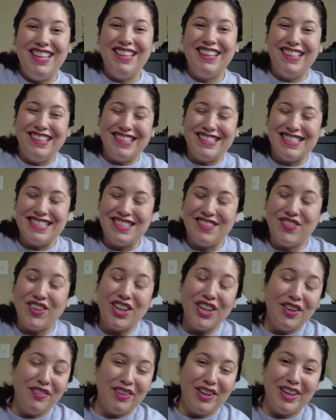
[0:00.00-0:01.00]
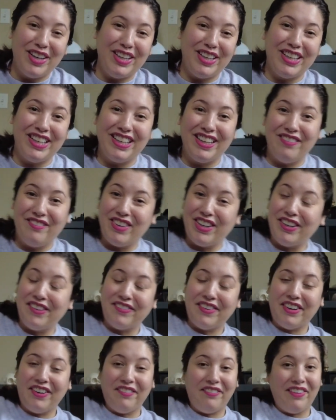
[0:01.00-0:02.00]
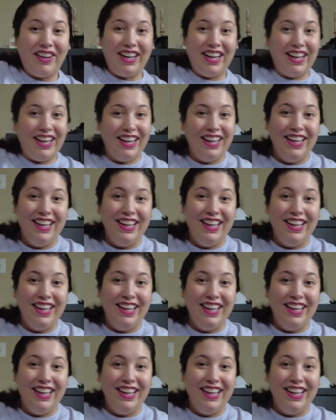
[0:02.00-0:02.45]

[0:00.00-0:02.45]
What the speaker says: because it's very, very good and very, very funny.